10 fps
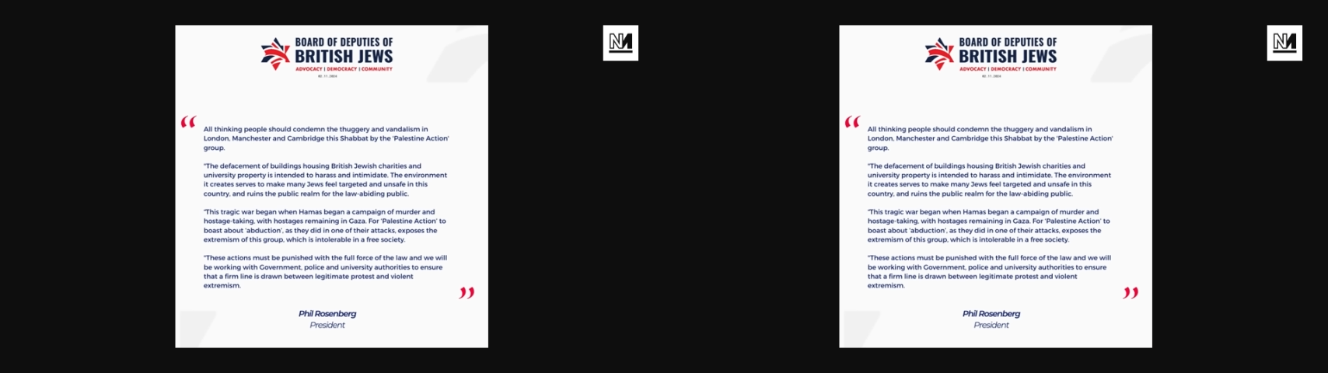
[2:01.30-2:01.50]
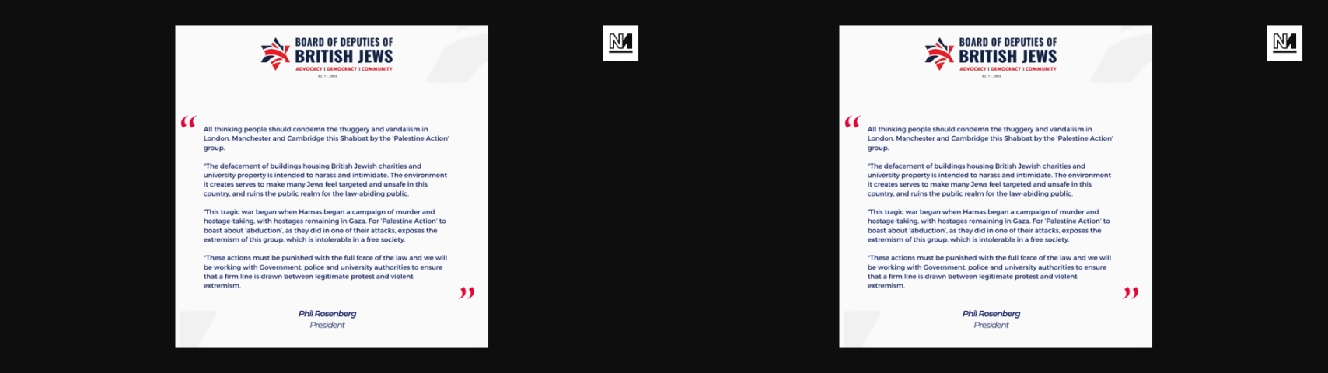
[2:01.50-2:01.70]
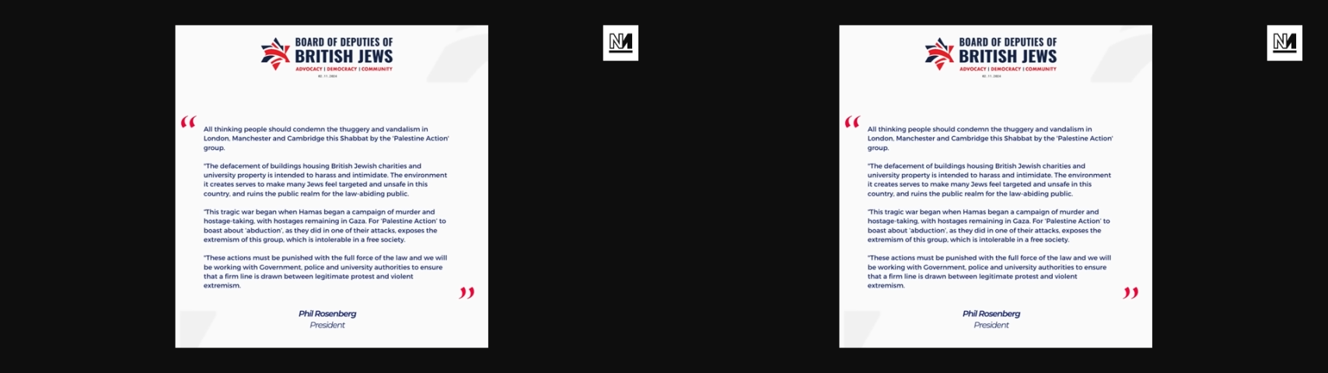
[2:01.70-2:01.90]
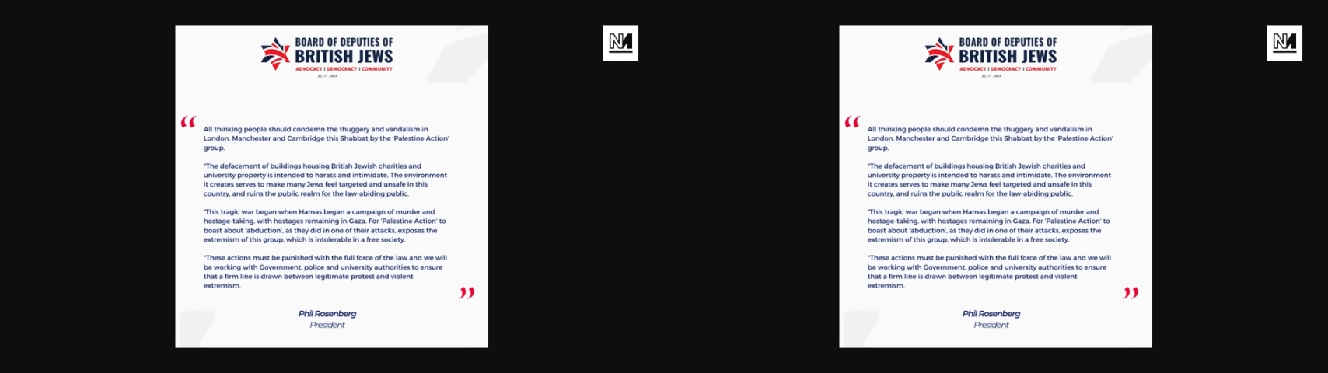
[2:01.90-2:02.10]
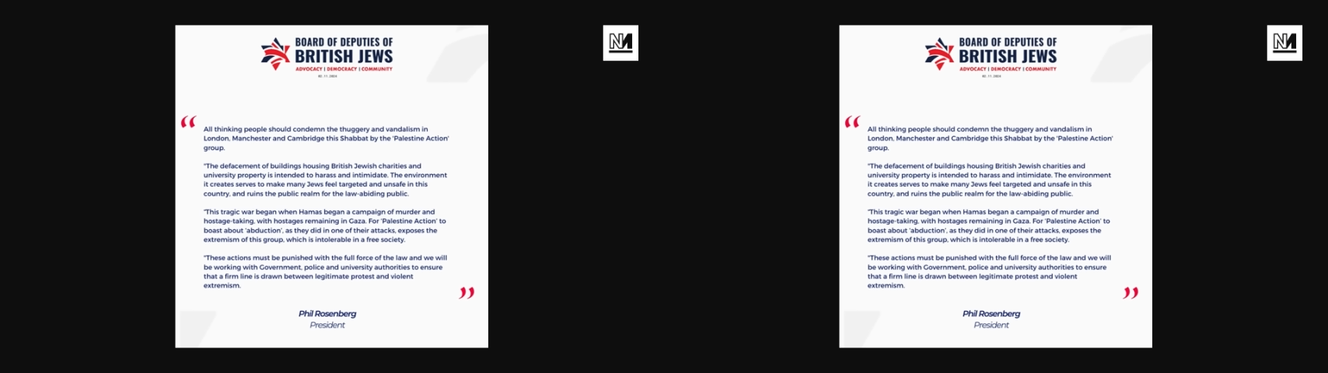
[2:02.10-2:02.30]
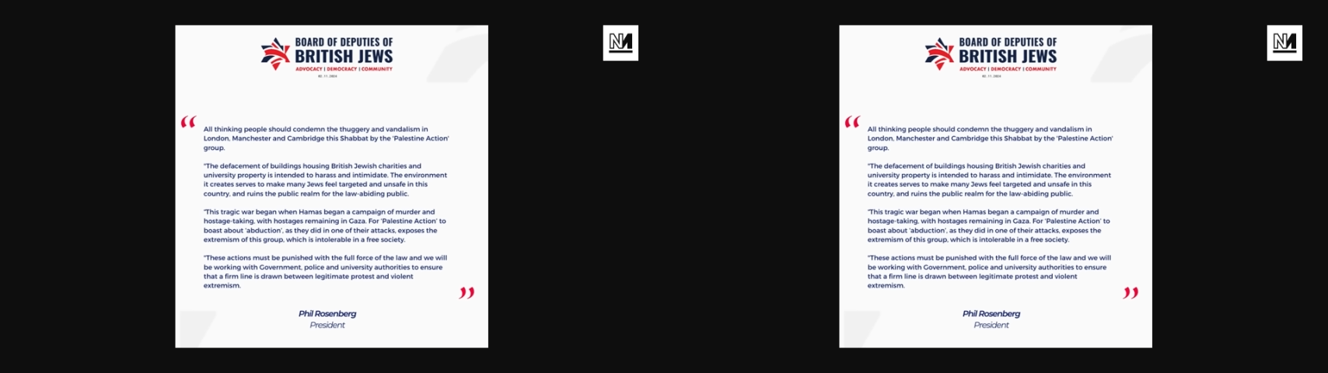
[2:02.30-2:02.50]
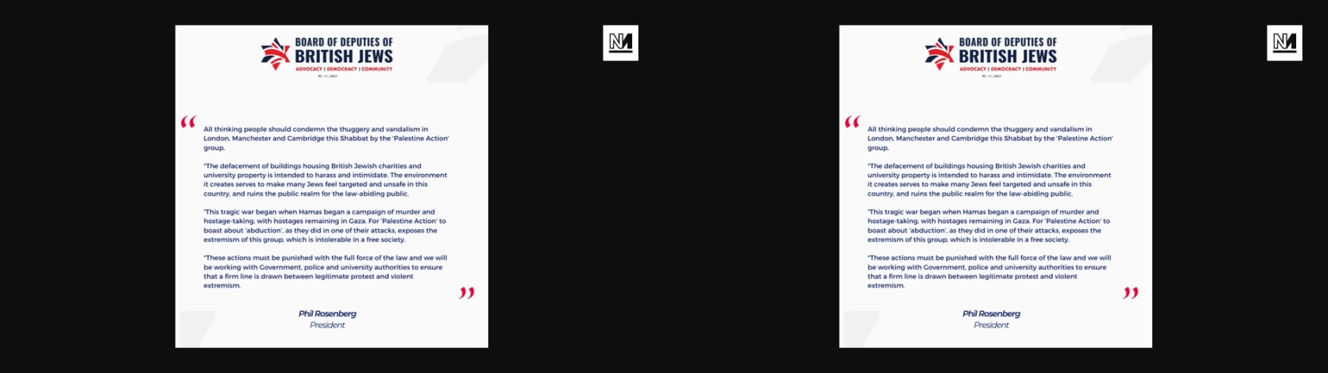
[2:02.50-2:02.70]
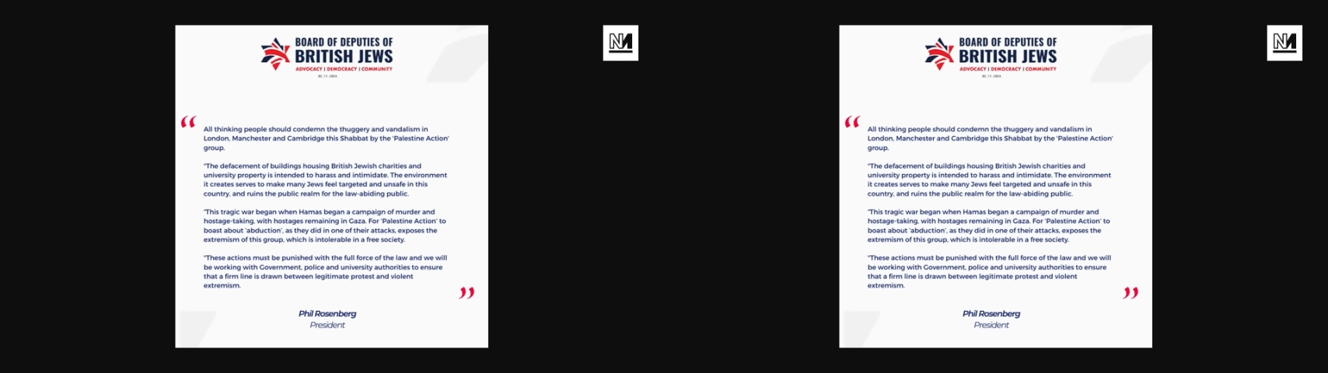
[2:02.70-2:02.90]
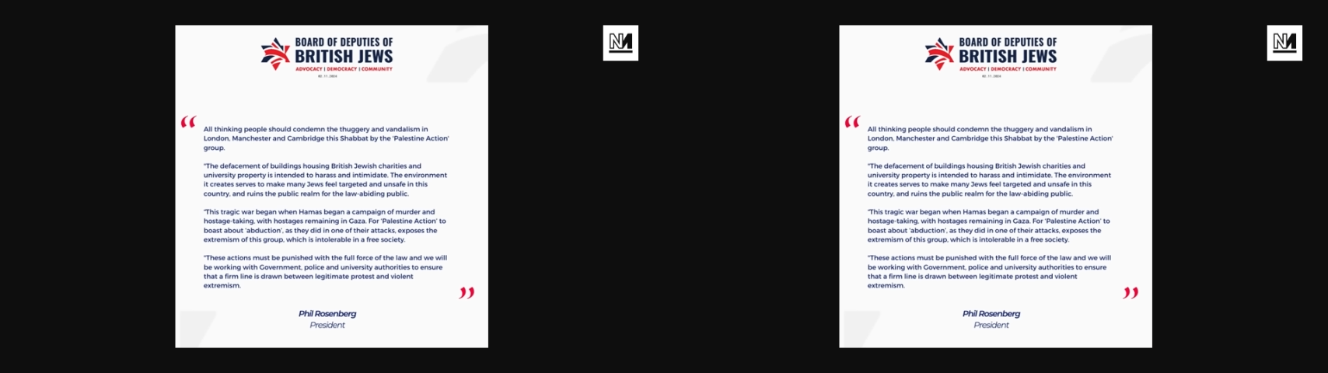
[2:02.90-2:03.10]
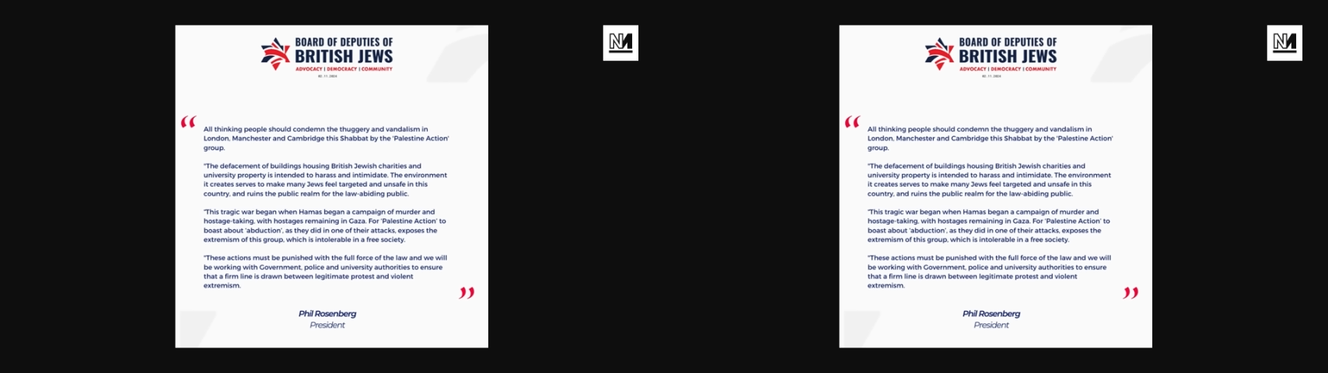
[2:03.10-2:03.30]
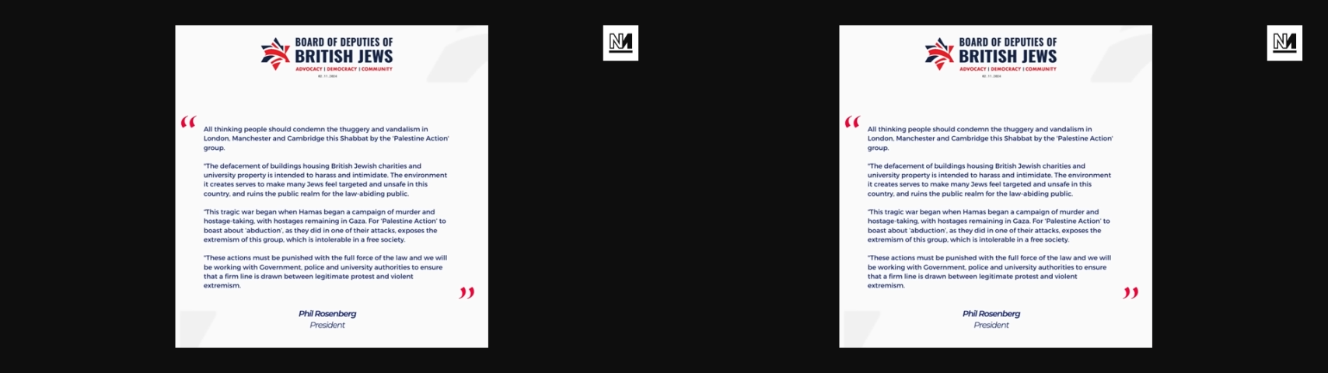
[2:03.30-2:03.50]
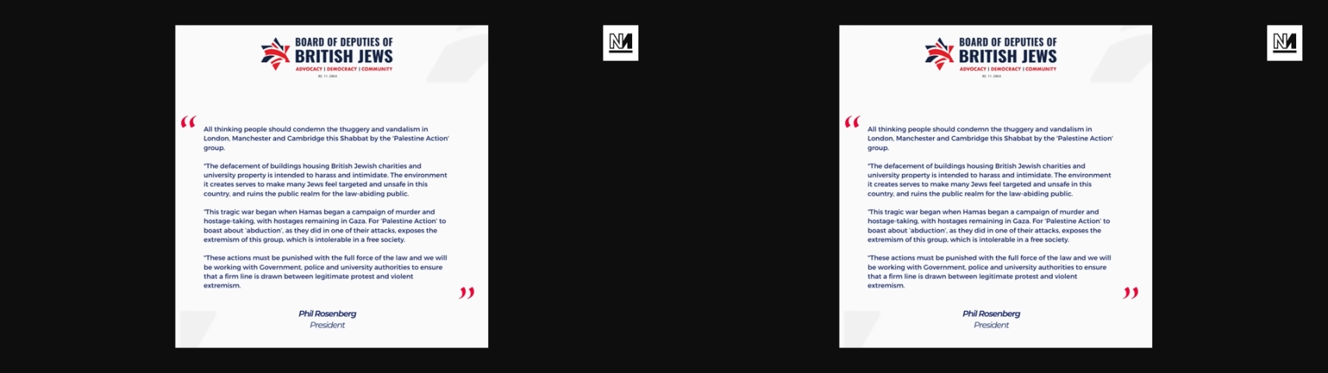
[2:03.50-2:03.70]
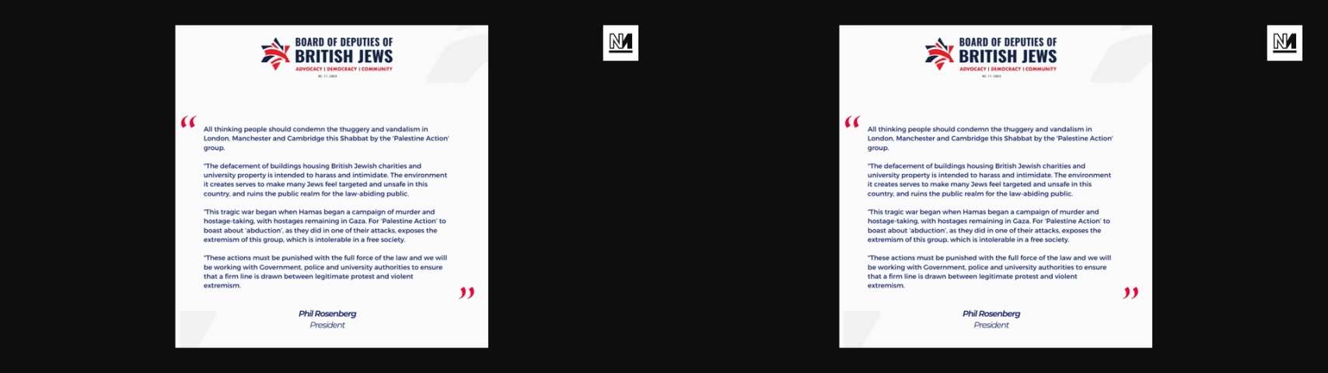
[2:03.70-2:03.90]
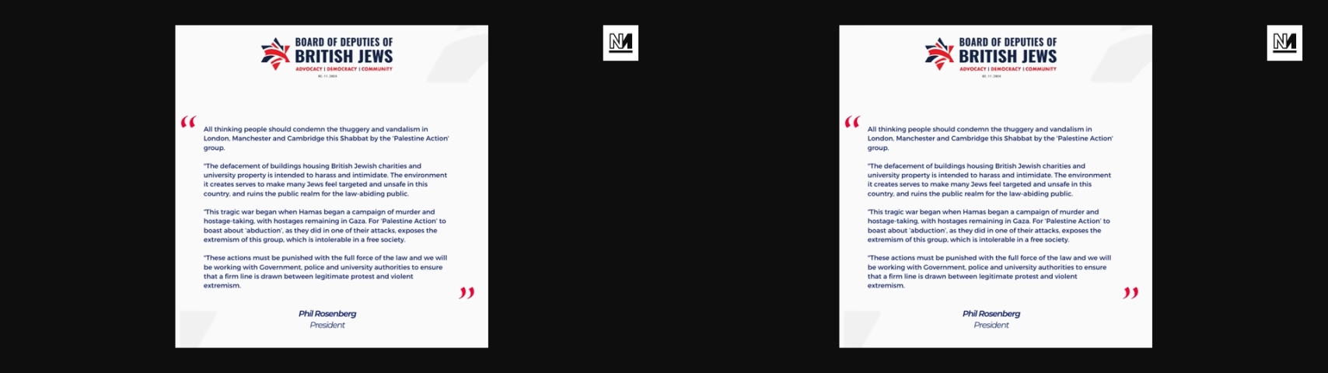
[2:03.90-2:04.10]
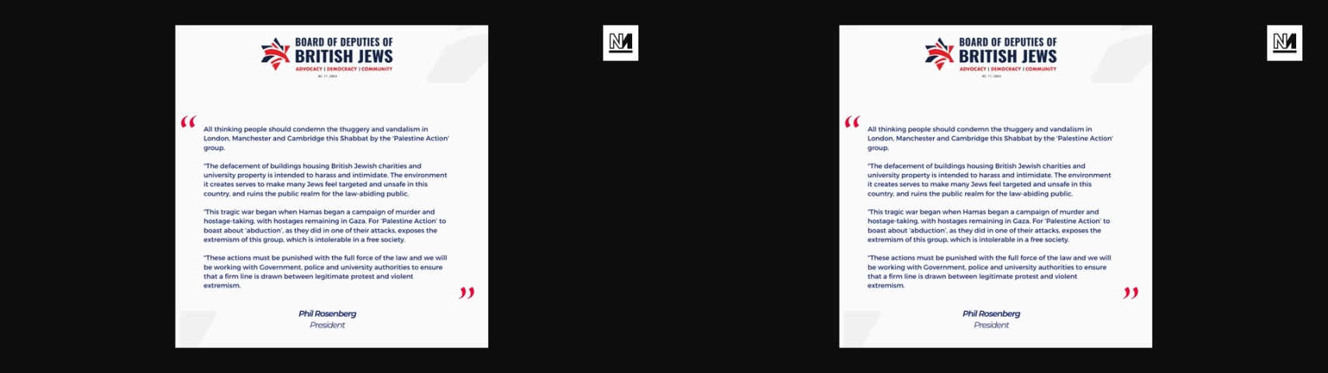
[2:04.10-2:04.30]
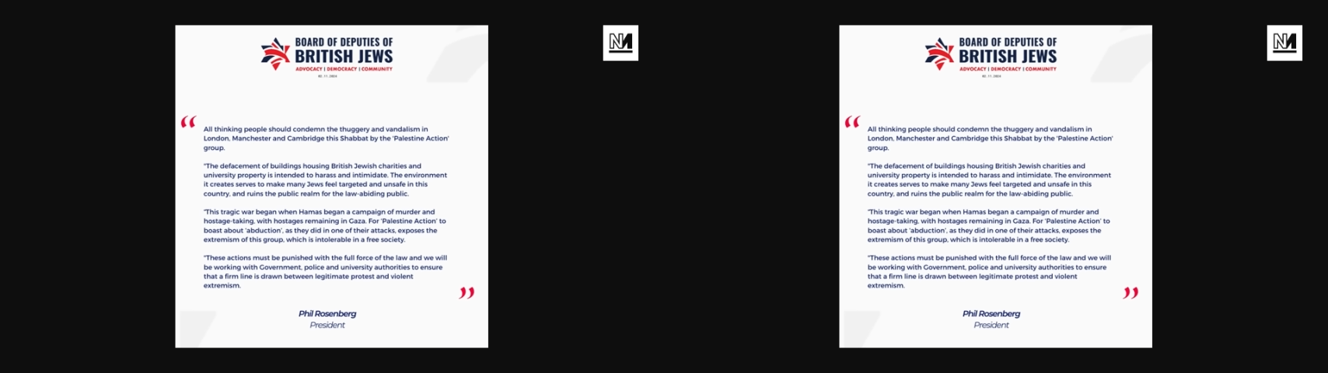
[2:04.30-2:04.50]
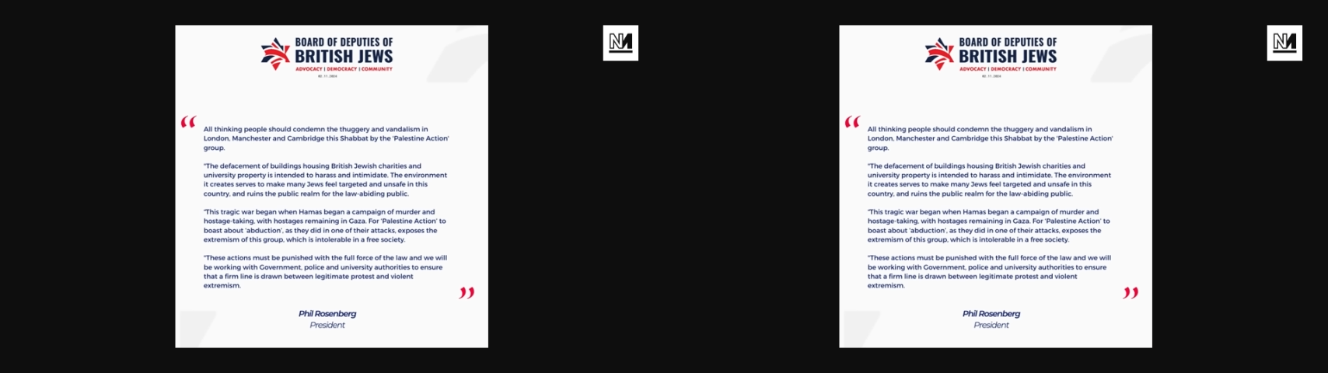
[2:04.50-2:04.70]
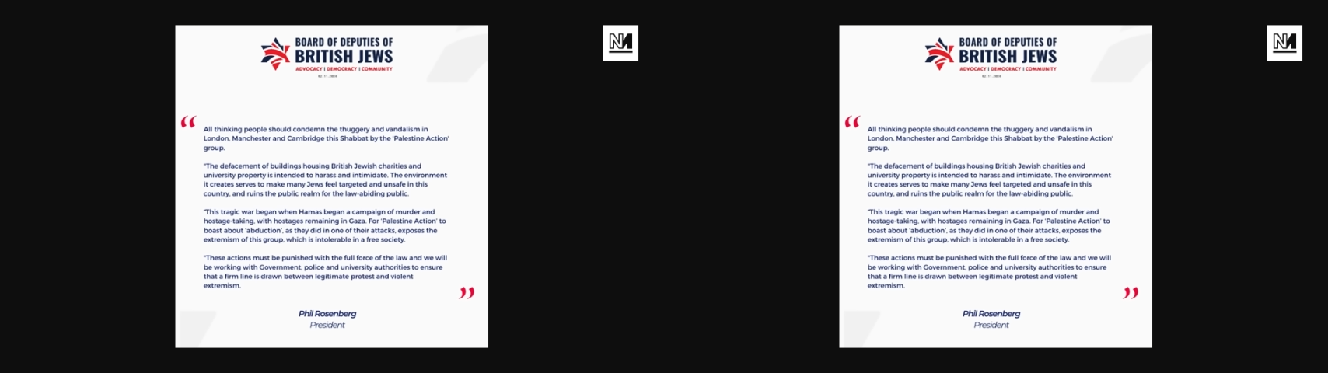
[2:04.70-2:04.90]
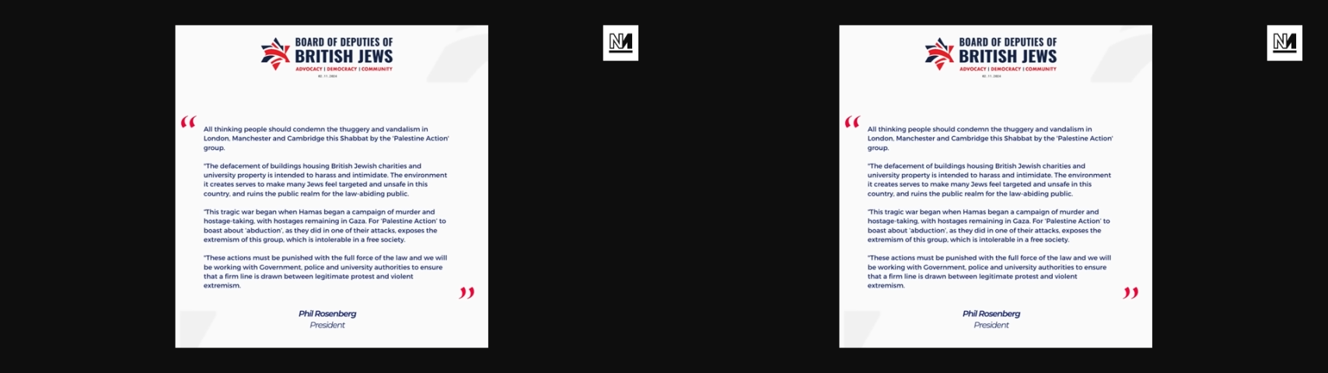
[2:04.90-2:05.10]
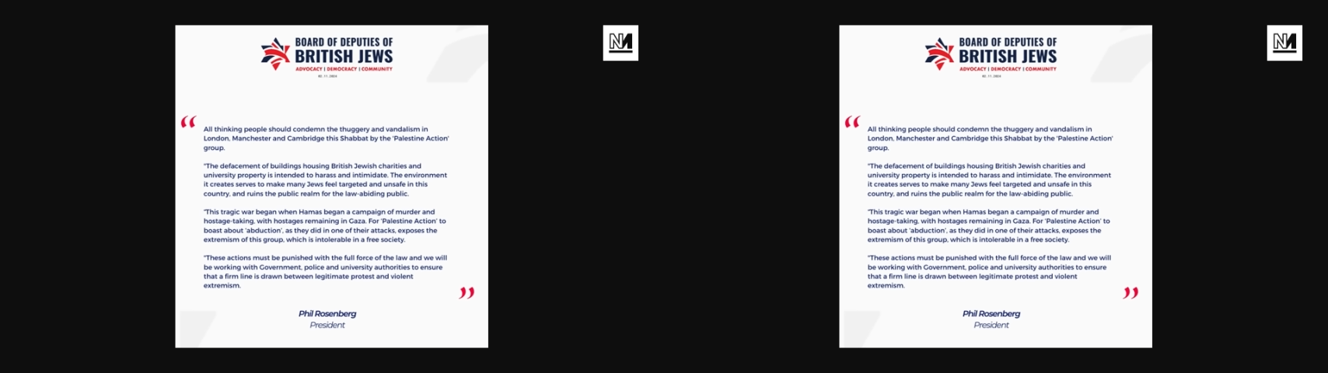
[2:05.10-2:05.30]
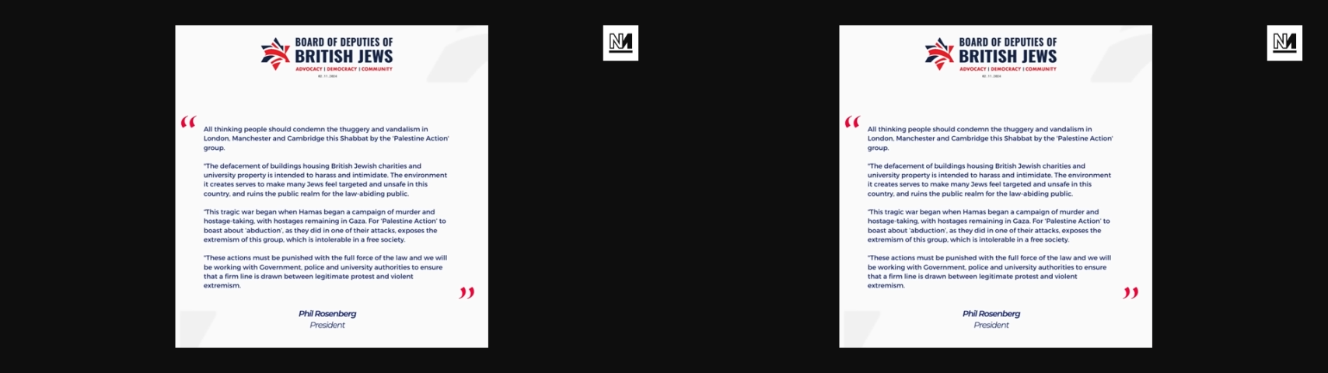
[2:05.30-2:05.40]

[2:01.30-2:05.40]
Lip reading: No face is visible, so there are no lips to read.